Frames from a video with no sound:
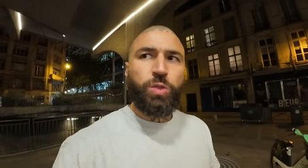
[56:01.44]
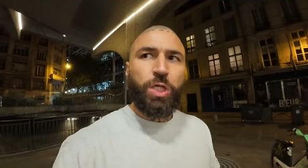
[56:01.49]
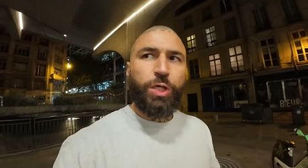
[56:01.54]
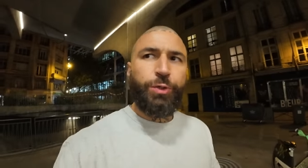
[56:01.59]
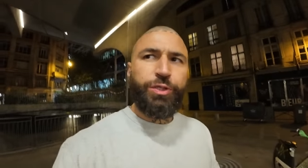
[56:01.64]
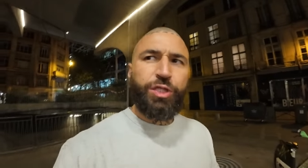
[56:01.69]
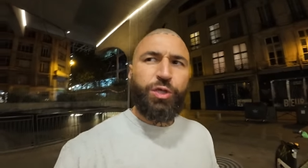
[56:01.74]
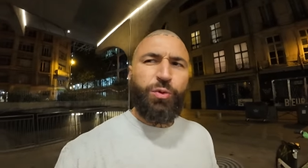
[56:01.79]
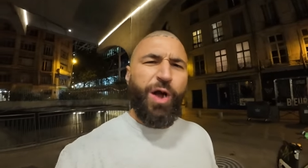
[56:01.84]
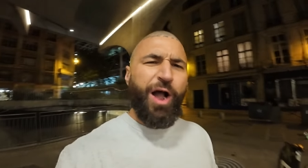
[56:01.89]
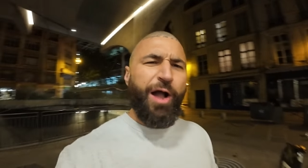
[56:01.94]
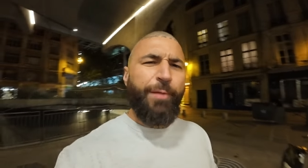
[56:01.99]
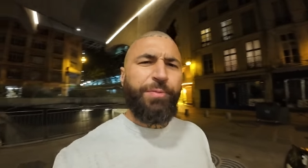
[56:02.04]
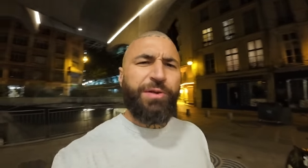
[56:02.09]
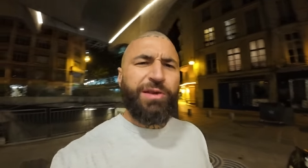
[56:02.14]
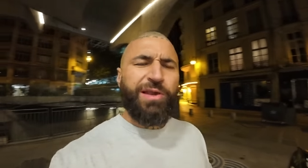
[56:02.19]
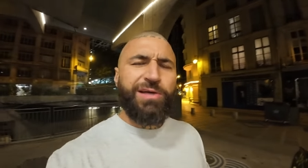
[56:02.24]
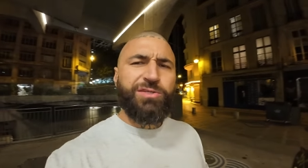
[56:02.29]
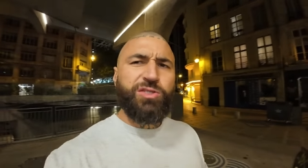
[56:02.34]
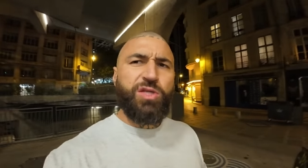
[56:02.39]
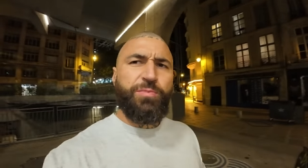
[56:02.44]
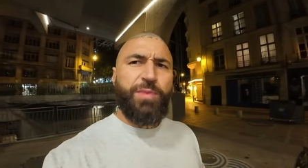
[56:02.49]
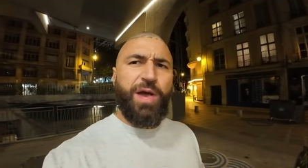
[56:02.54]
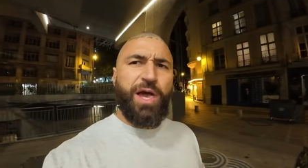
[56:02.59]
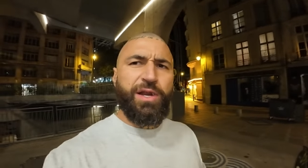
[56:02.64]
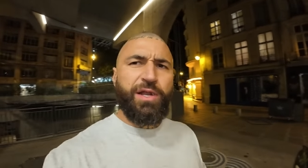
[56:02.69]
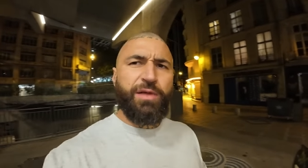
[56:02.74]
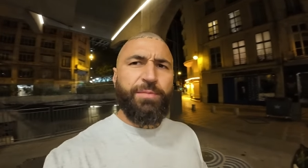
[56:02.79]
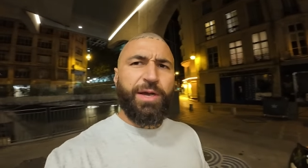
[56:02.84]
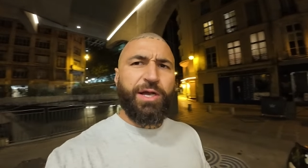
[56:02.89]
I wonder what happened last time I
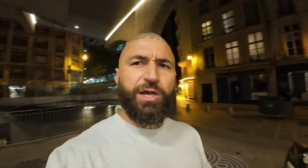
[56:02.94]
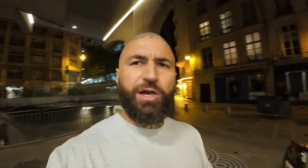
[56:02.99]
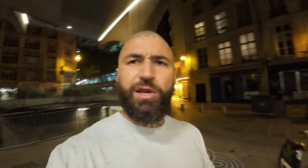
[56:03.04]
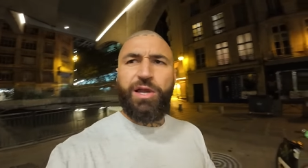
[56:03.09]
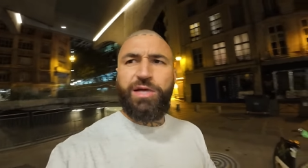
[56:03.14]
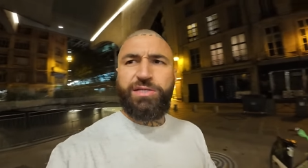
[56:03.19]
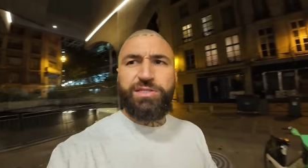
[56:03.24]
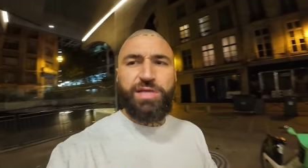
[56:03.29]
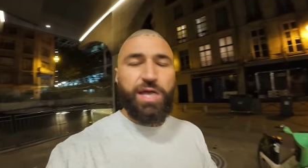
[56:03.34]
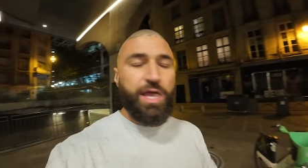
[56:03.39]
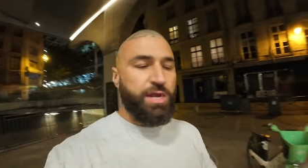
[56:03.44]
had a mango lassi.